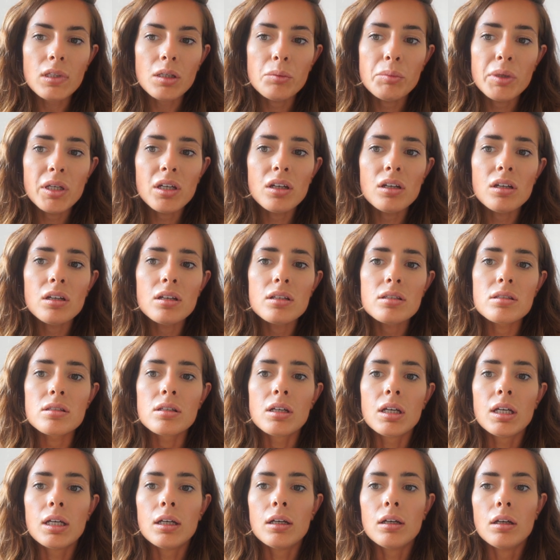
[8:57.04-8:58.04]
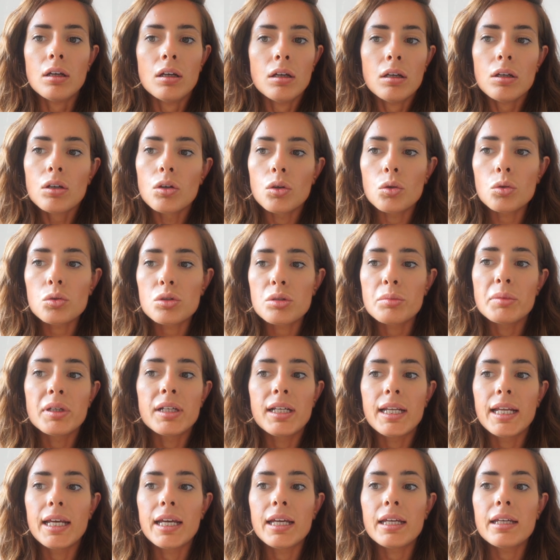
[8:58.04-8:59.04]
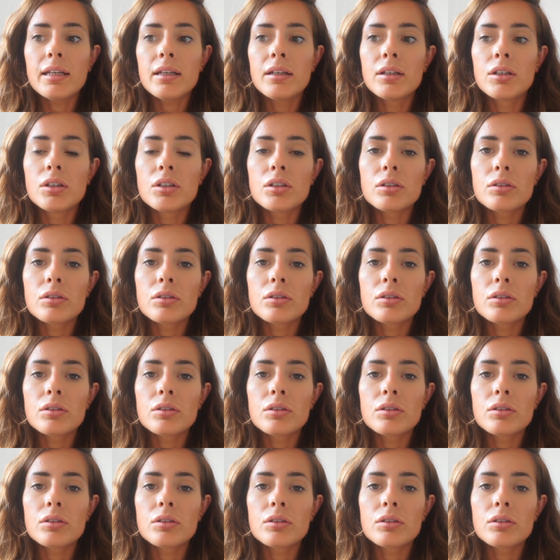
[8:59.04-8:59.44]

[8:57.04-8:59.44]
Because ultimately,